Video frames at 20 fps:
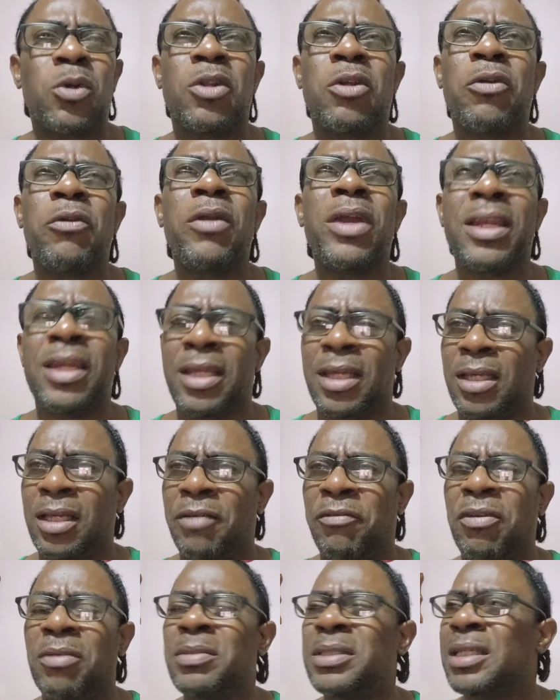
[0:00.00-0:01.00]
ready.
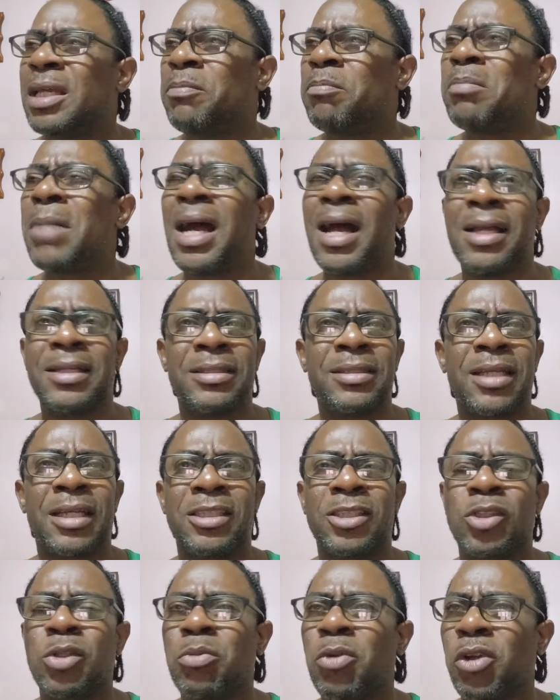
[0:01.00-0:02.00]
If him say
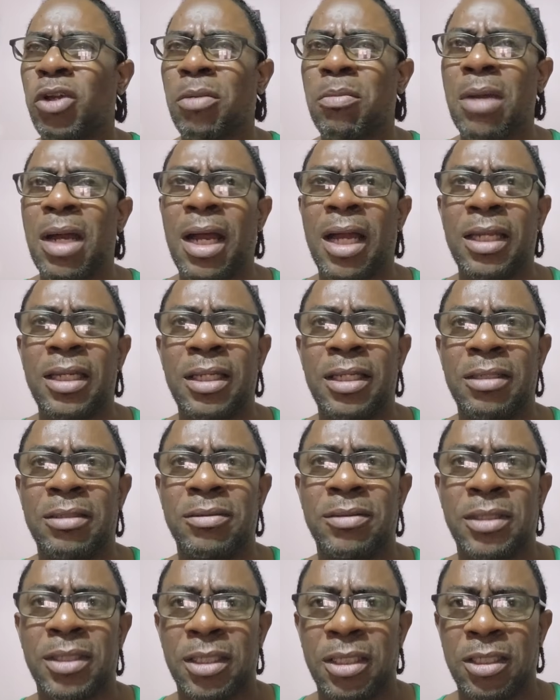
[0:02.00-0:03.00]
masters tomorrow morning,
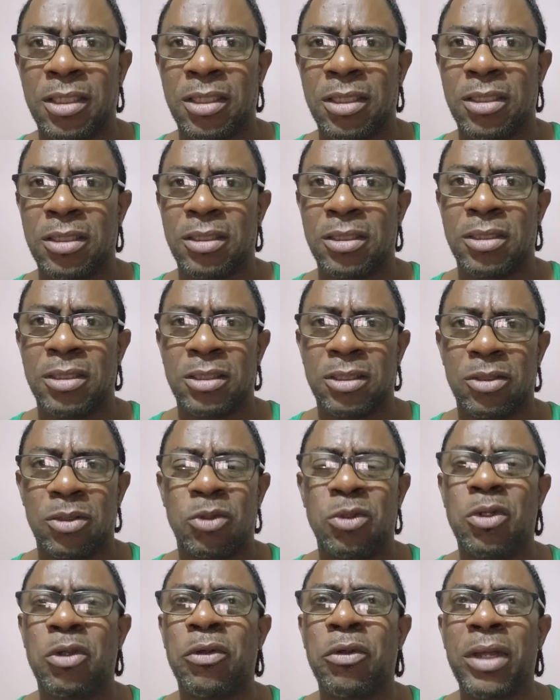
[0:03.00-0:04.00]

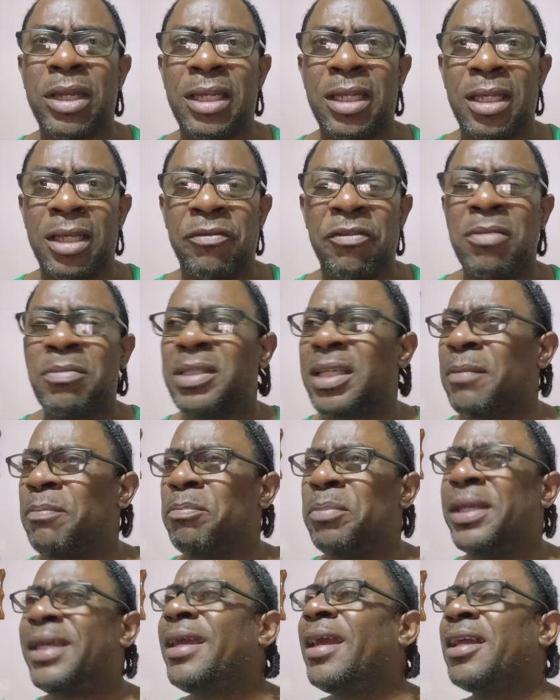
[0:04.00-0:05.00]
I'm ready. If him say
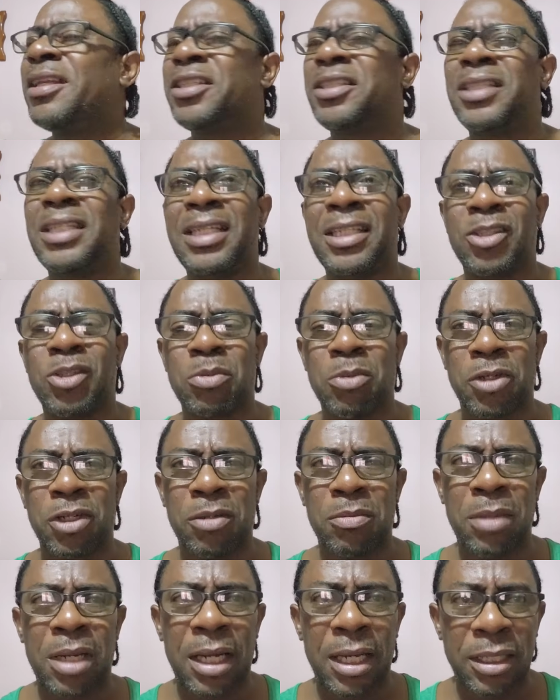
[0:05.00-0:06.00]
PhD tomorrow
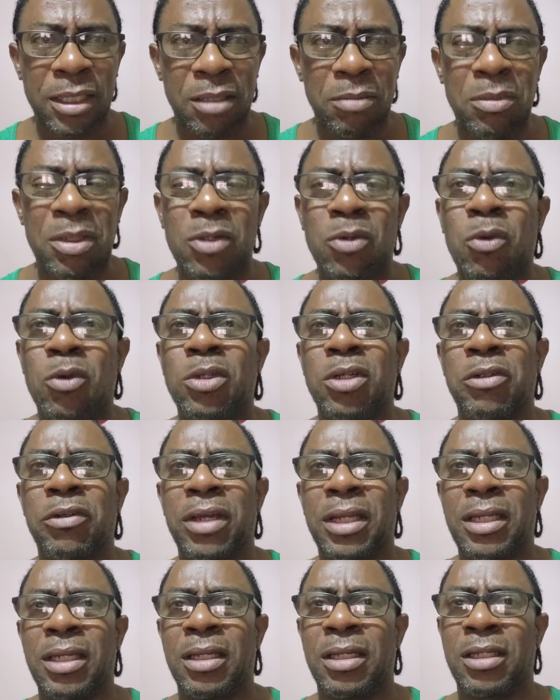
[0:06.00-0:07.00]
morning, I know I'm
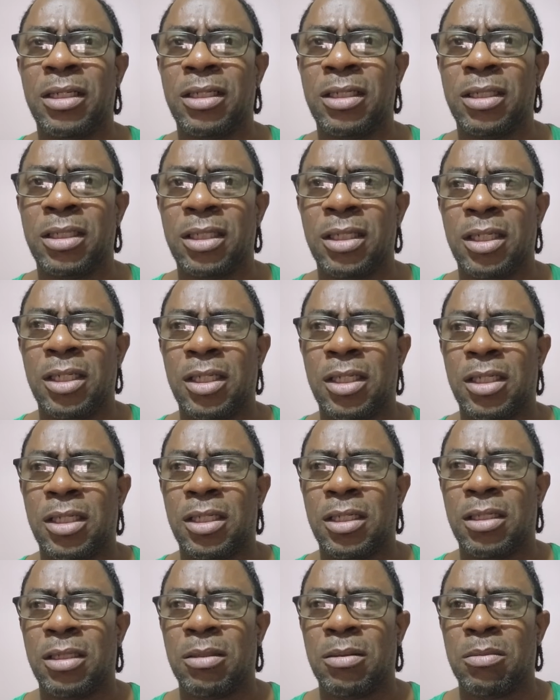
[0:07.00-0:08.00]
ready.
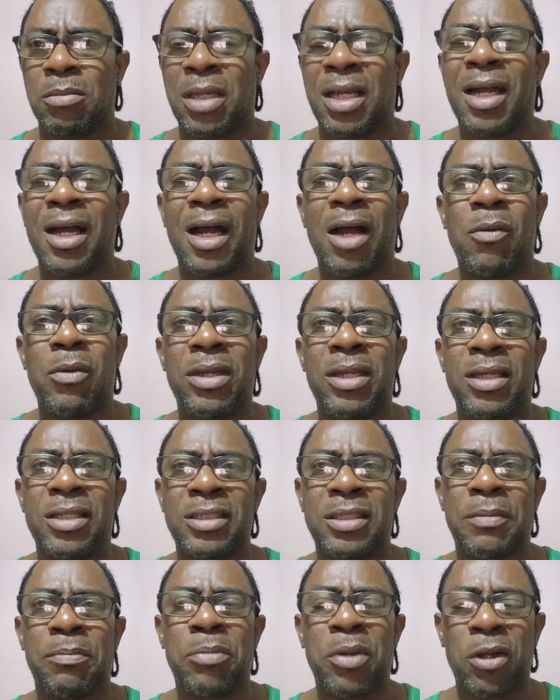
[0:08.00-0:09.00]
Because when you
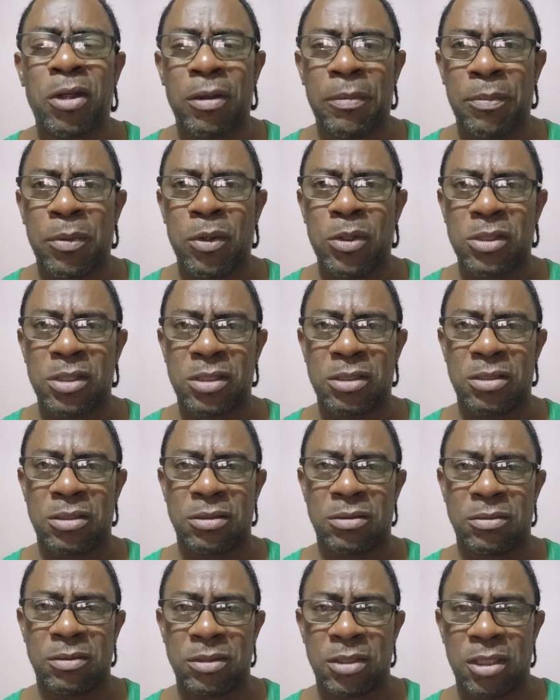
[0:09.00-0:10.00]
see purpose,
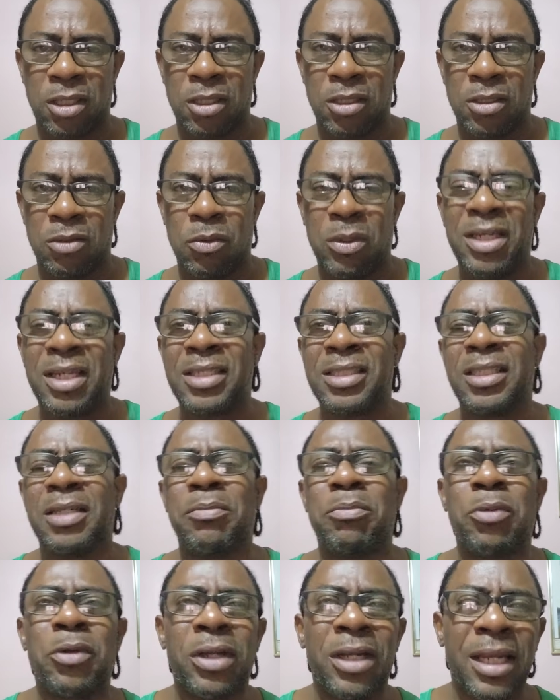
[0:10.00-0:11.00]
when you see
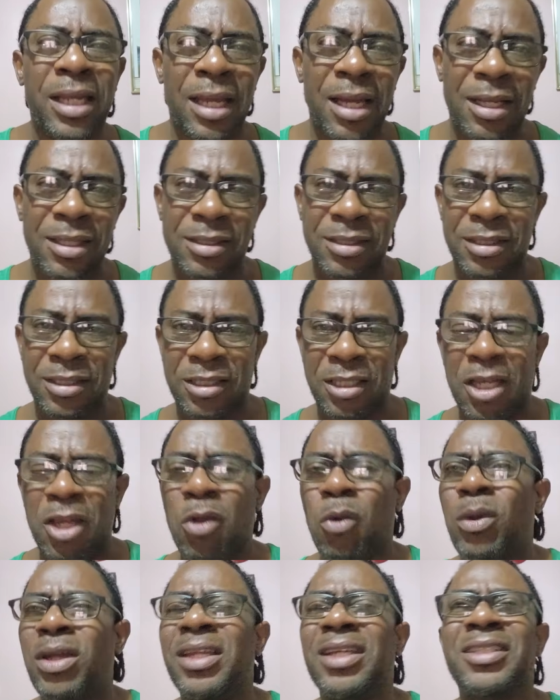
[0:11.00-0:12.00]
brilliance,
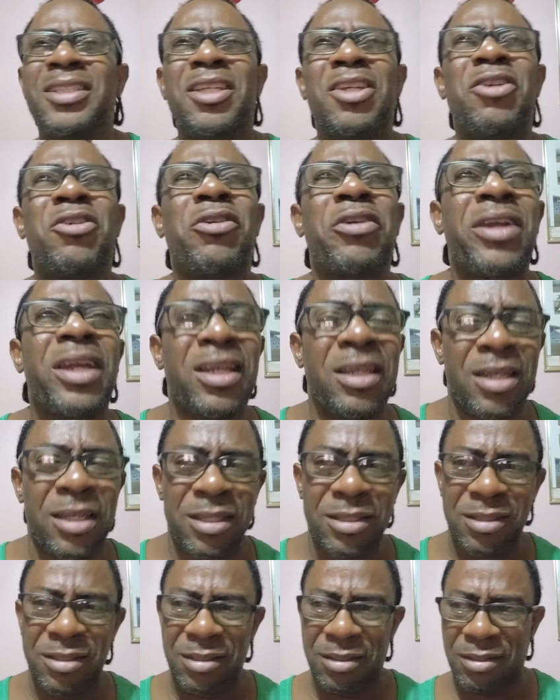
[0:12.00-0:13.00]
when you see
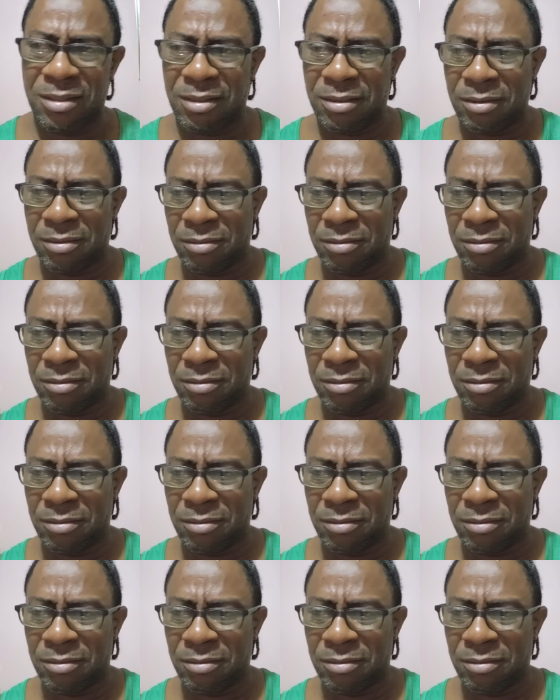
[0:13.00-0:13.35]
greatness,